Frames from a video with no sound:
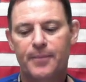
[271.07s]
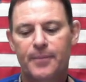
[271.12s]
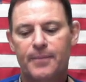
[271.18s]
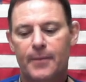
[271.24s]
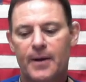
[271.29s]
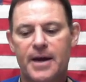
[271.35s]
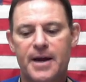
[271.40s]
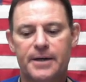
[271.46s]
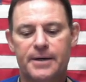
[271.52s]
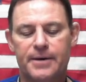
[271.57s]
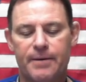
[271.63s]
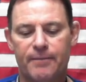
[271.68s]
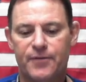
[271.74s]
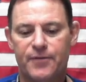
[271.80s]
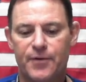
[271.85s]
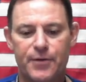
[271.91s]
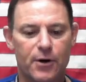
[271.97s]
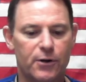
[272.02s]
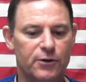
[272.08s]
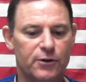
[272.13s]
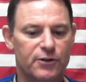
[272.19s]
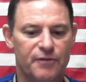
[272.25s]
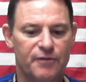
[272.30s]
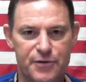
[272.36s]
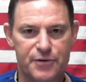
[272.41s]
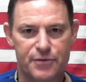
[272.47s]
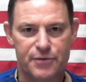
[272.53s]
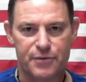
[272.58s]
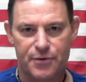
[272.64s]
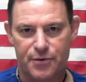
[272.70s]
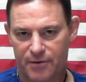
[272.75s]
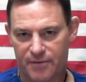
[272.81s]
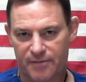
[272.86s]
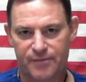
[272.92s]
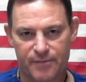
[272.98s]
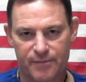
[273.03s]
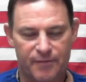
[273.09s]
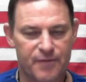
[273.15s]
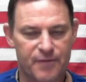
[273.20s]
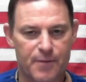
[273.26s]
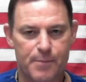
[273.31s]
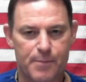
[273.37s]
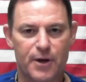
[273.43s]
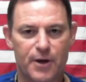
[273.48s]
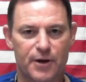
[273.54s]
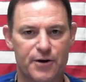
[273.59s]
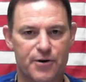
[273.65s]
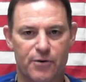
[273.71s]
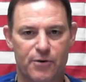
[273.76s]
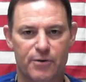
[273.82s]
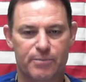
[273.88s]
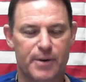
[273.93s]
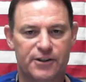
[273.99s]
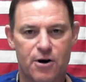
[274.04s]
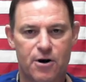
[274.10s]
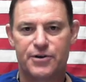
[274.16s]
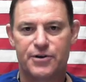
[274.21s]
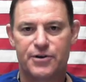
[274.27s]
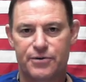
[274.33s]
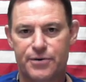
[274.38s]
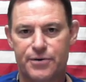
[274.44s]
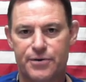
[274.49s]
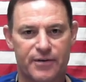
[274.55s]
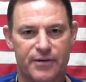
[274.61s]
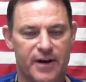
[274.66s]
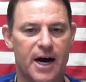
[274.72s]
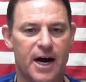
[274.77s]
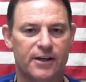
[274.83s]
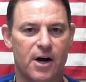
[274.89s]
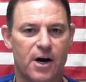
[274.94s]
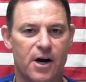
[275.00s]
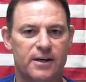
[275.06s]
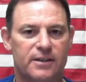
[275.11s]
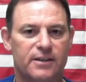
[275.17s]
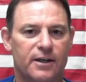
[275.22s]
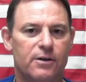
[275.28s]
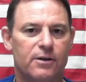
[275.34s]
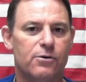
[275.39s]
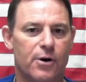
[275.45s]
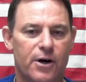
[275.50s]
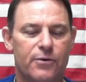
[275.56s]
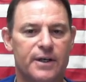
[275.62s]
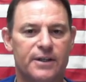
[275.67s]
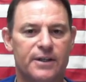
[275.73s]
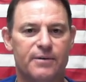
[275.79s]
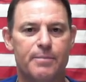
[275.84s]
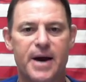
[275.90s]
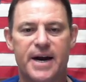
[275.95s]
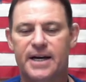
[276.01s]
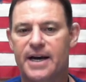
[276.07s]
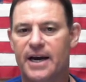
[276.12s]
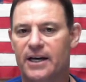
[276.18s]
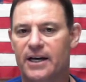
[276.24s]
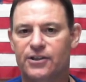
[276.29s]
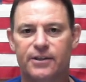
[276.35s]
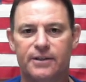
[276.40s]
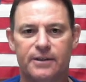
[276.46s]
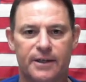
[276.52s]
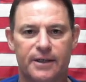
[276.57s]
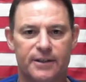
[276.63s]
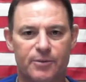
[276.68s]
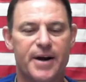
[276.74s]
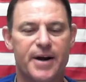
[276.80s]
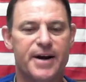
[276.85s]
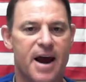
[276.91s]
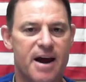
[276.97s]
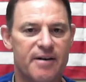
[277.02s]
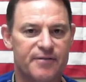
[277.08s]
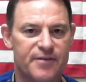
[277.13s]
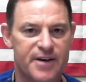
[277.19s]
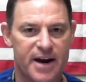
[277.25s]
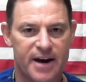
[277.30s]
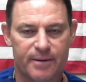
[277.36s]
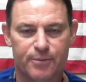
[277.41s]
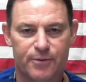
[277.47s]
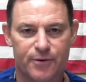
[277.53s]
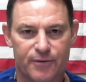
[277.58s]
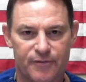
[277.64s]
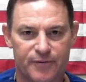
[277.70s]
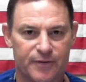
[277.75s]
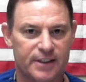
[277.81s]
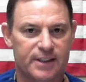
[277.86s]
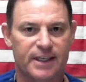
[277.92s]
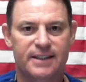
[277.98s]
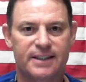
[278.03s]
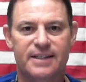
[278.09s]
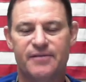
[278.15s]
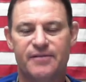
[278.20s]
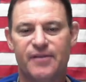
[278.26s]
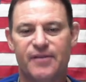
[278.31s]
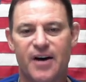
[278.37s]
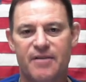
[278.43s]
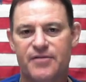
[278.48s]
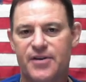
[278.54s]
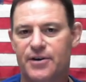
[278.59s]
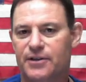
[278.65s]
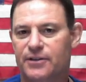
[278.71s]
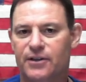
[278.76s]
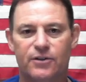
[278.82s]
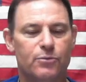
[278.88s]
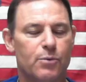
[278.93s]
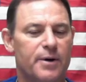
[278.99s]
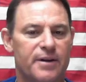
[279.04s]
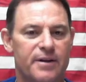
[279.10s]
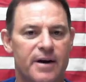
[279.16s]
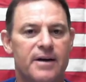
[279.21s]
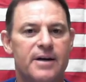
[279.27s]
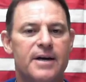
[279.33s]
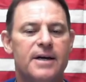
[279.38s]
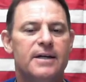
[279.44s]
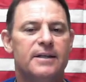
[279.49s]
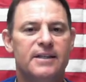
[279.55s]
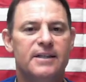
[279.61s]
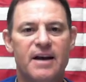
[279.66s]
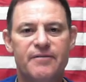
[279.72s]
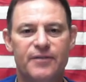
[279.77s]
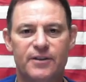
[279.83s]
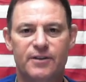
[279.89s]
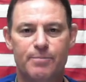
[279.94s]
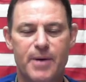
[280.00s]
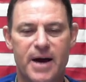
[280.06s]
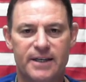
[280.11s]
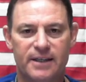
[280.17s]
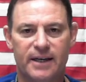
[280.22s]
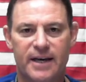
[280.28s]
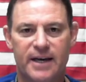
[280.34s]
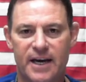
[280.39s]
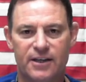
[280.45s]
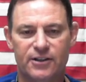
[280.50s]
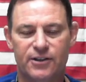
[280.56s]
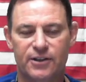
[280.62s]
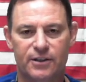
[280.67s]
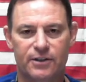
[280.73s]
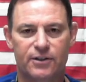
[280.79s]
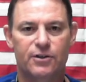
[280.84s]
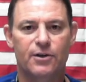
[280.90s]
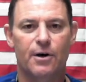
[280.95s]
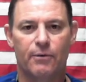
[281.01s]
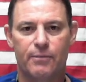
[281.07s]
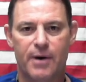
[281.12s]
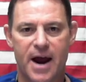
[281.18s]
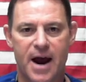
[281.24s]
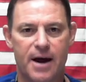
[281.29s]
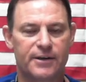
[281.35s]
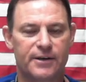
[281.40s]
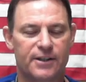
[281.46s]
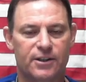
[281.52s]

And for those of you who are familiar with my show, you know that hydroxychloroquine is a medication that's been FDA approved for 65 years. It's one of the safest medications around.